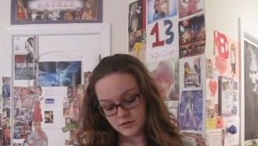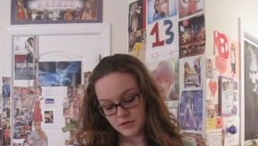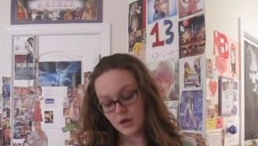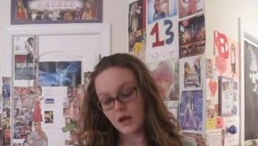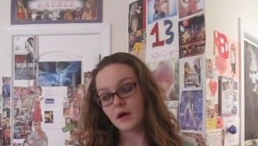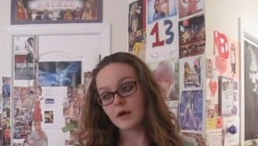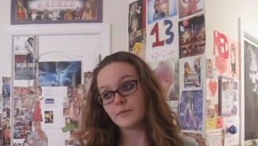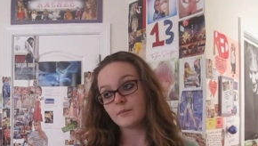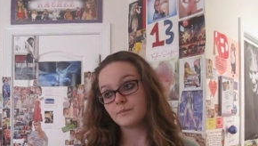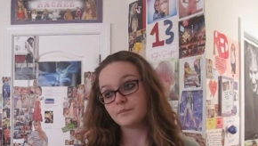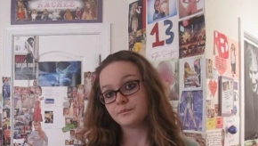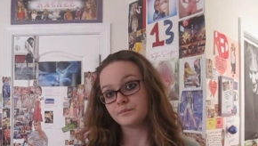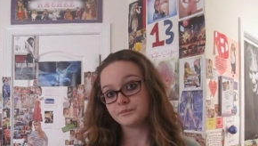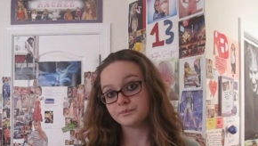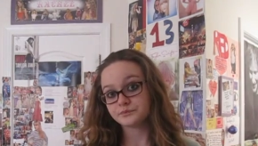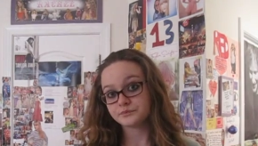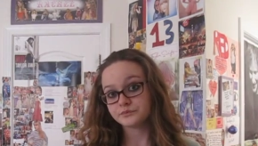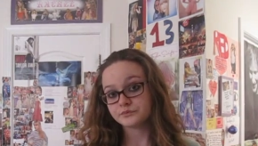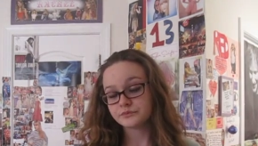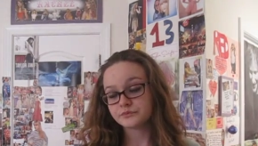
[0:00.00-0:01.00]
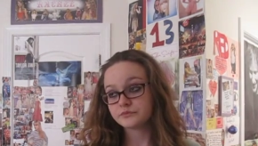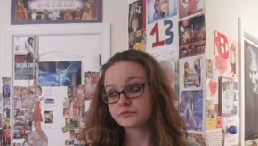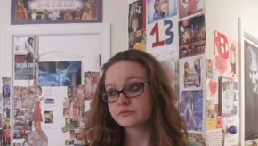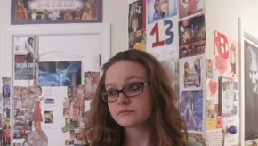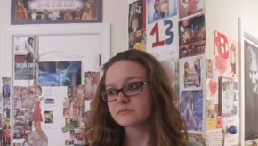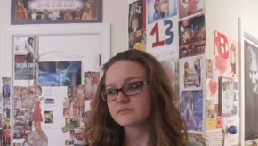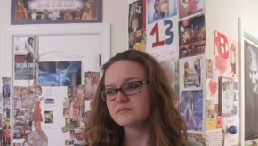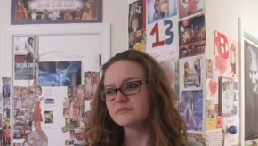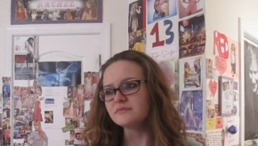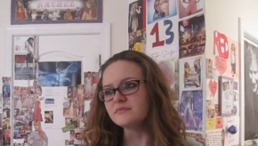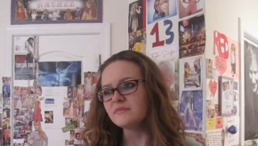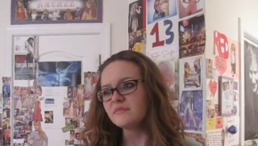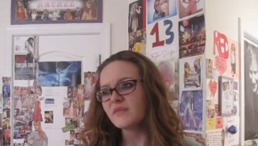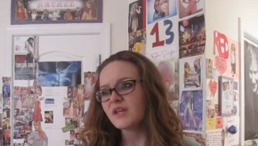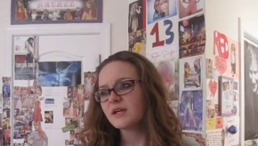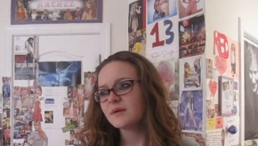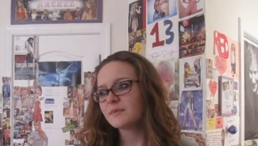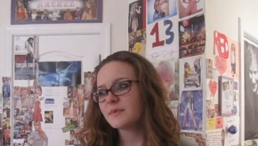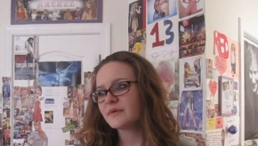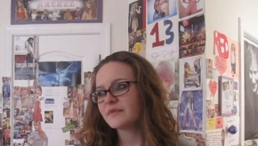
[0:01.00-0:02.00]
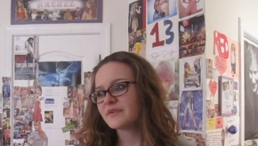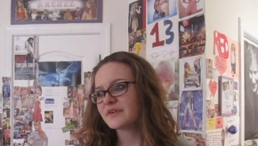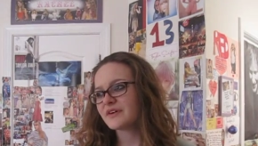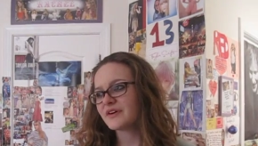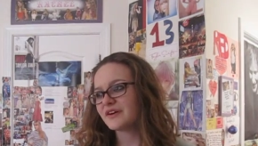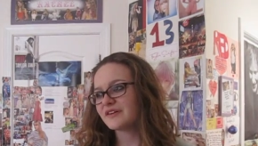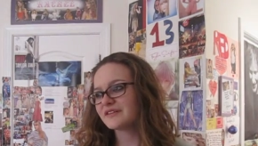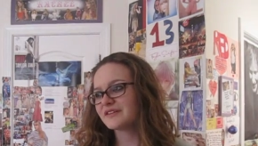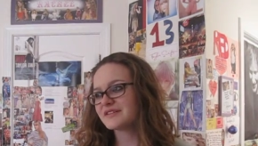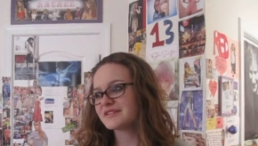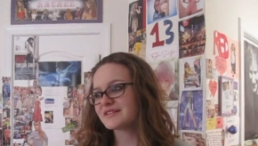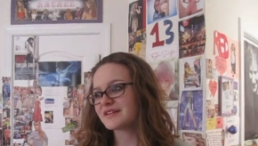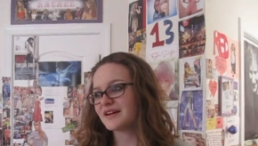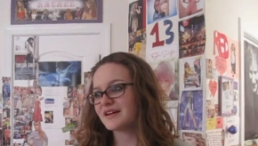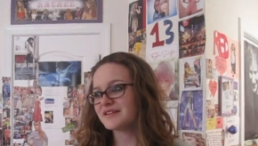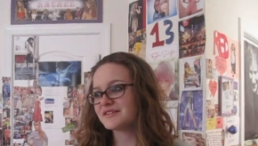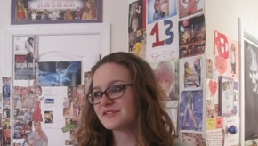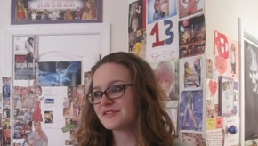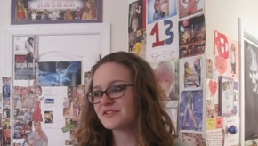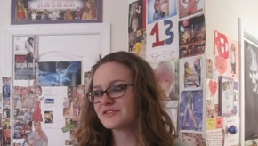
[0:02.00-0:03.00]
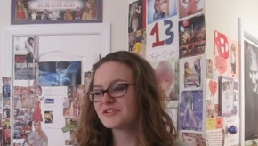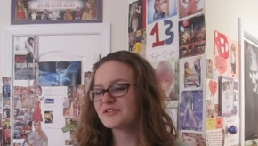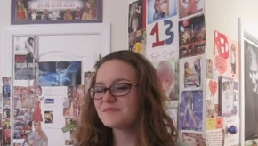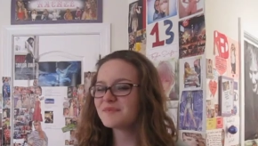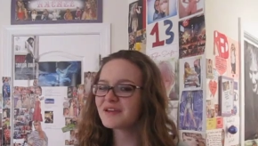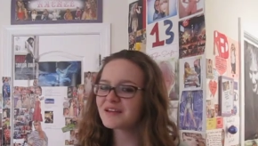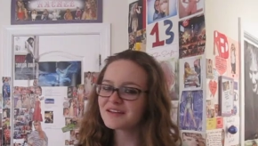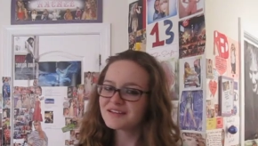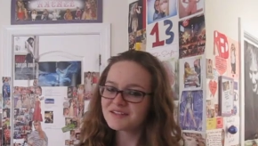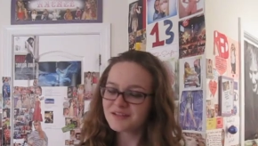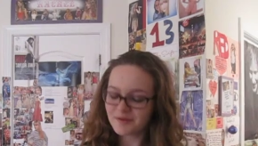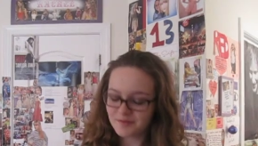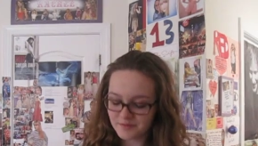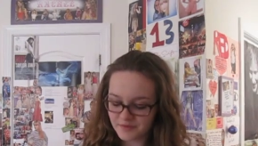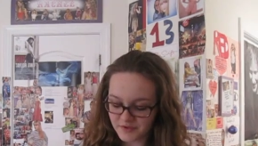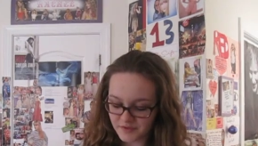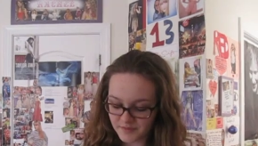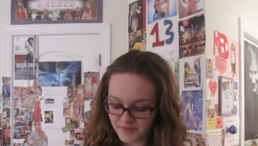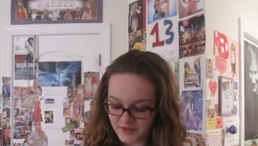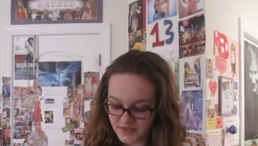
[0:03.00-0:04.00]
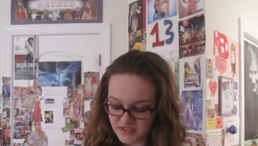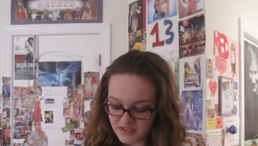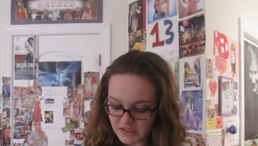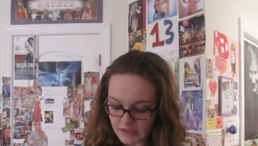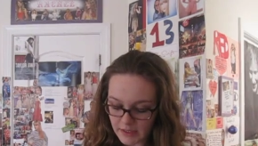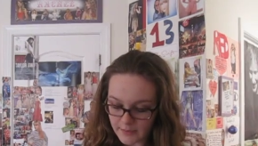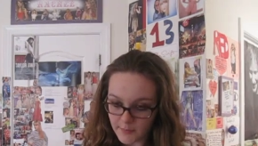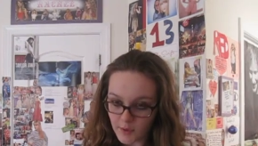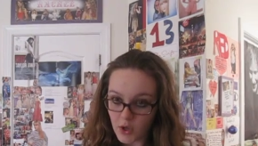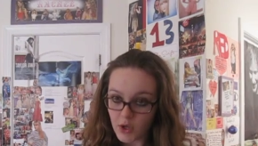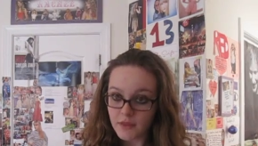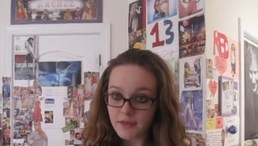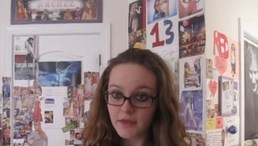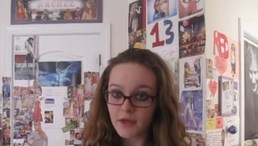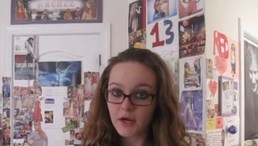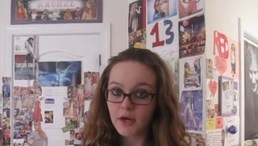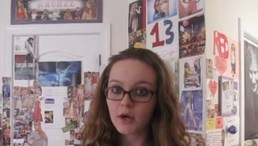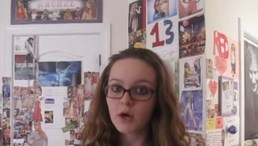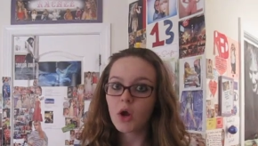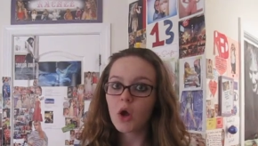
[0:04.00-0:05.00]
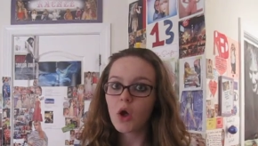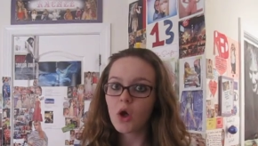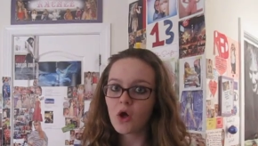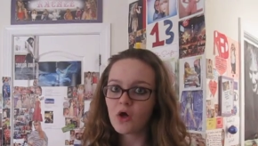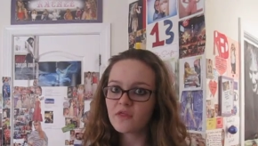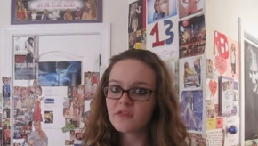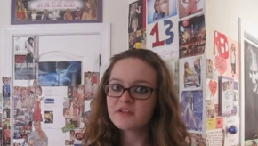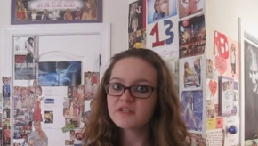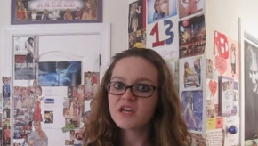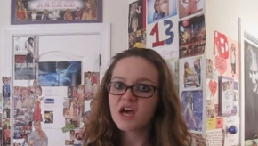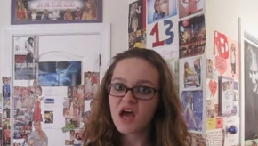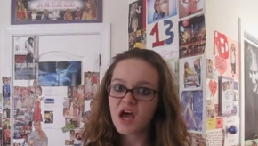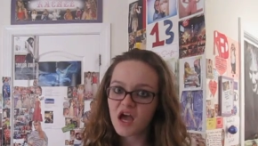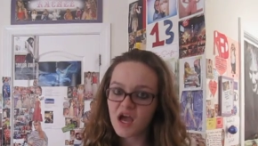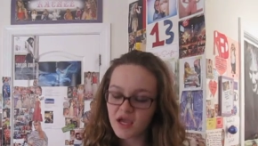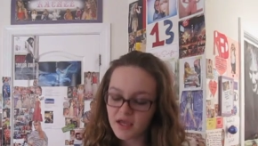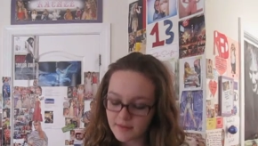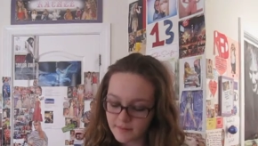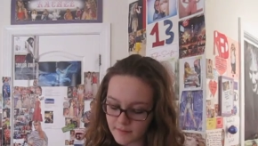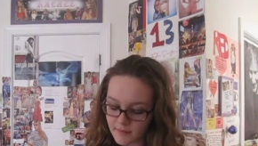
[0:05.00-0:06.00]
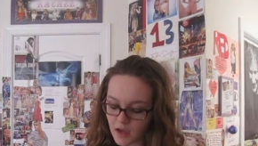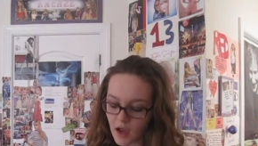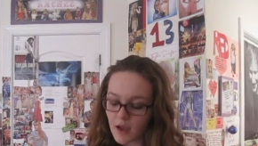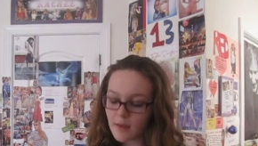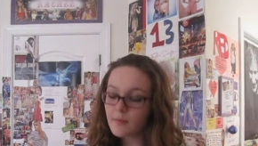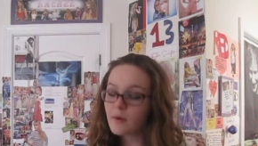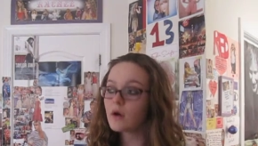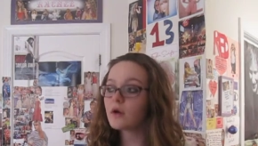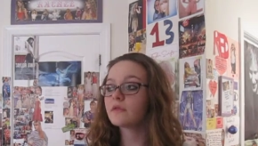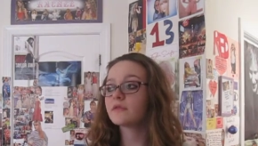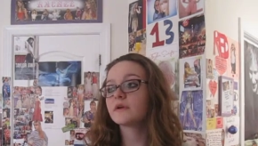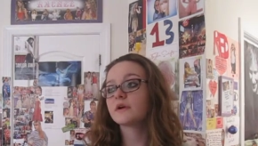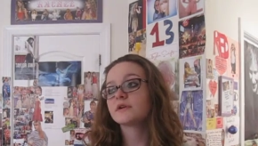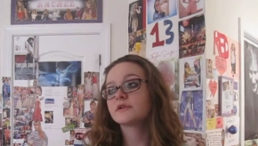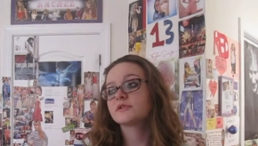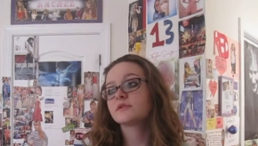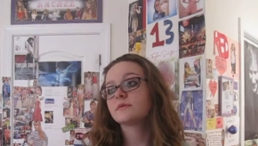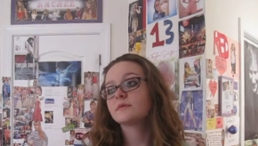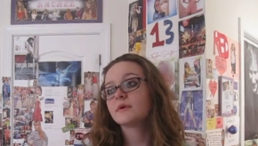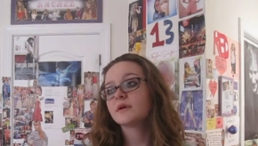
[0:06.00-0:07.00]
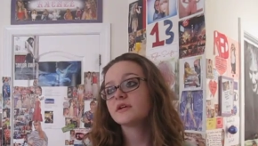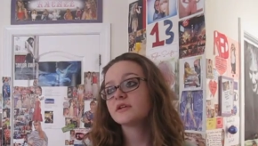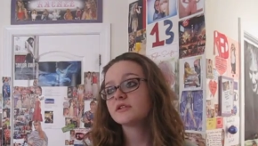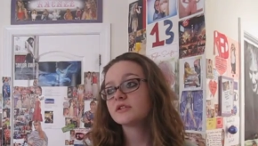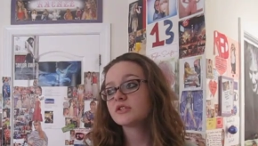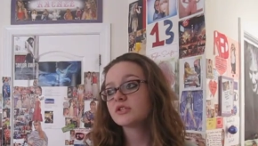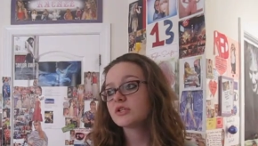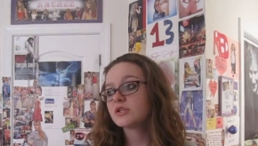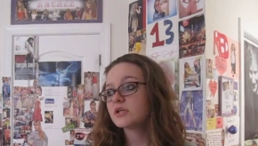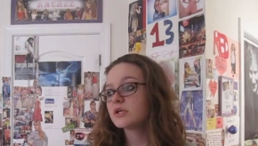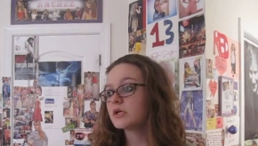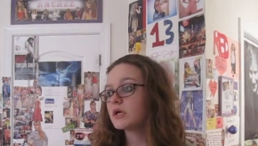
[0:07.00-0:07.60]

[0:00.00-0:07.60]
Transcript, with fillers: Um, but regardless, guys, you should make a Tumblr because I'm on there all the time. I'm on there so much.